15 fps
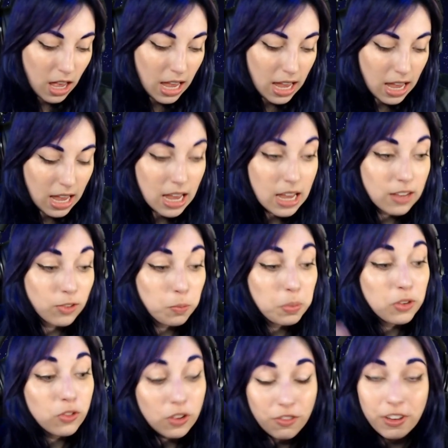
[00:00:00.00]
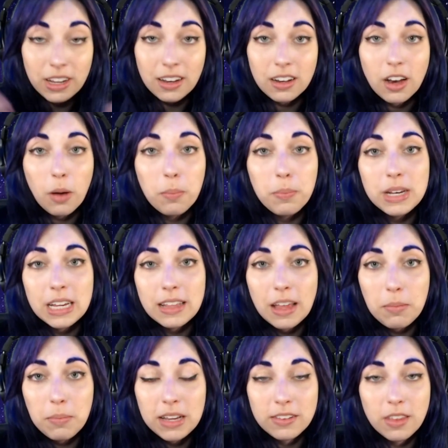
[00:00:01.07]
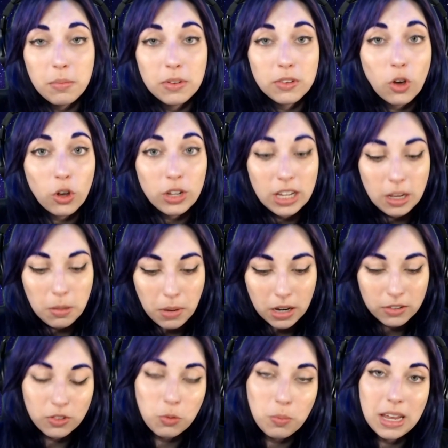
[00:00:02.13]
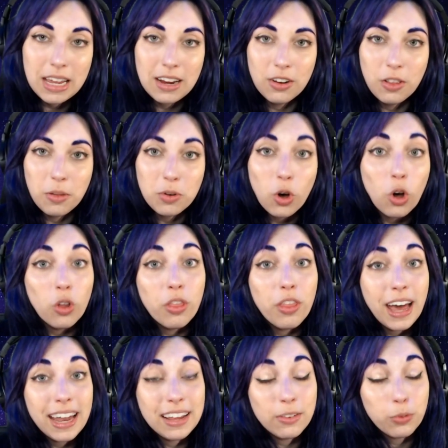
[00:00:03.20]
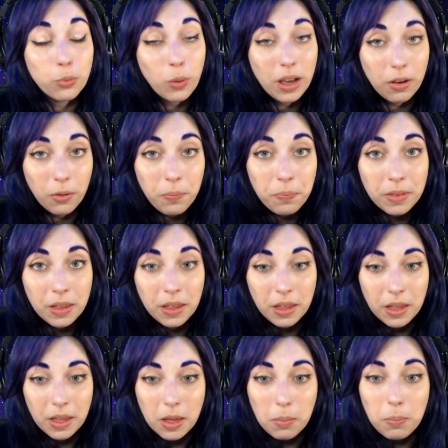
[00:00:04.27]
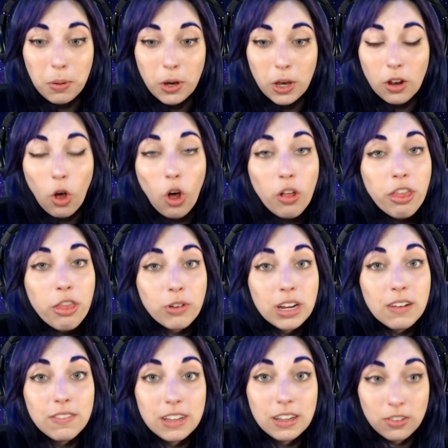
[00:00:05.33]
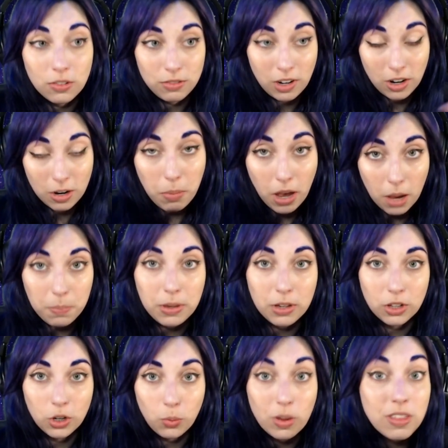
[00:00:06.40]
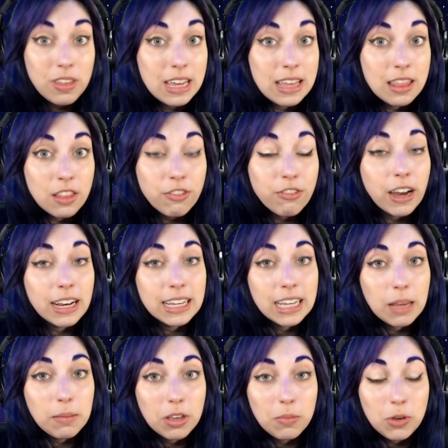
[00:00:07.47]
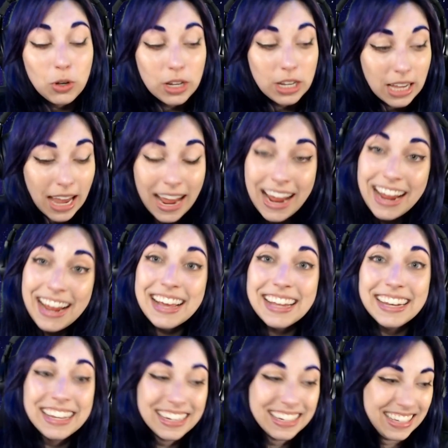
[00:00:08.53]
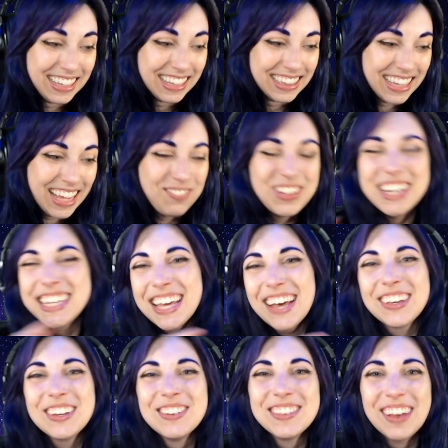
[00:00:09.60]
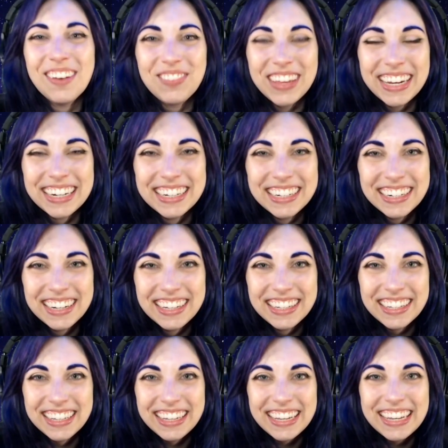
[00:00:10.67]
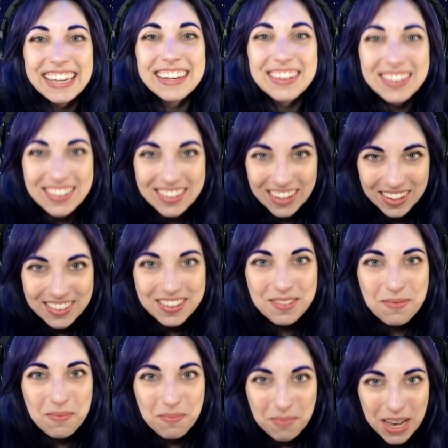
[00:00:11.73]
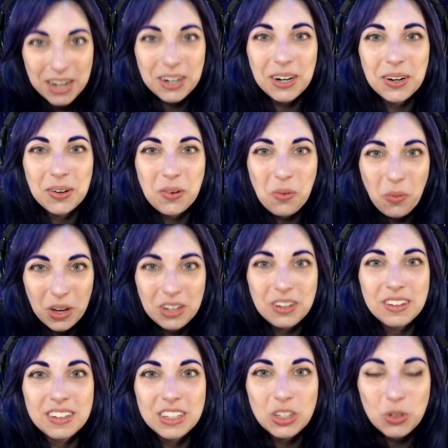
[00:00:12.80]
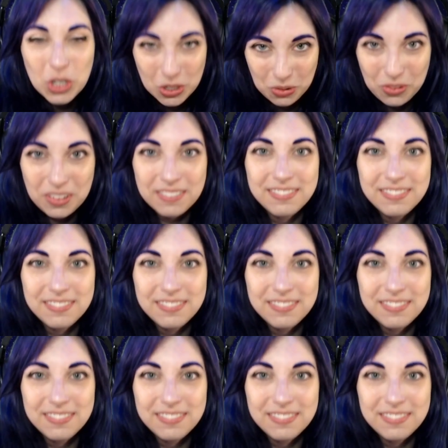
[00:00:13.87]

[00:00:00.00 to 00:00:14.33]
A specific company that makes them is called Hitbox. You may hear them called that as well. But all three of these are very popular within the fighting game community. And let me tell you something. It doesn't matter what you use.